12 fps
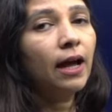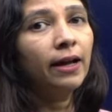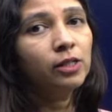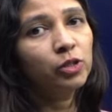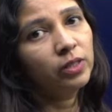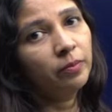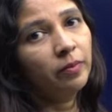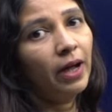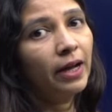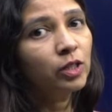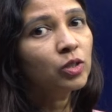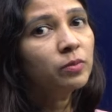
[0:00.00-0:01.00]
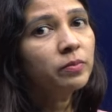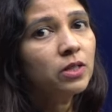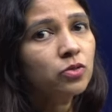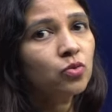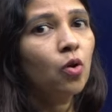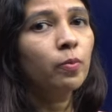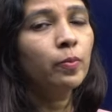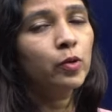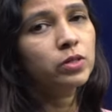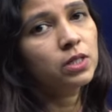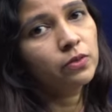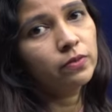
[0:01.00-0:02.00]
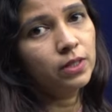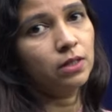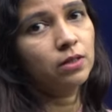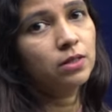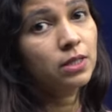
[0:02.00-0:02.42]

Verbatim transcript: antonym. Antonym means opposite word.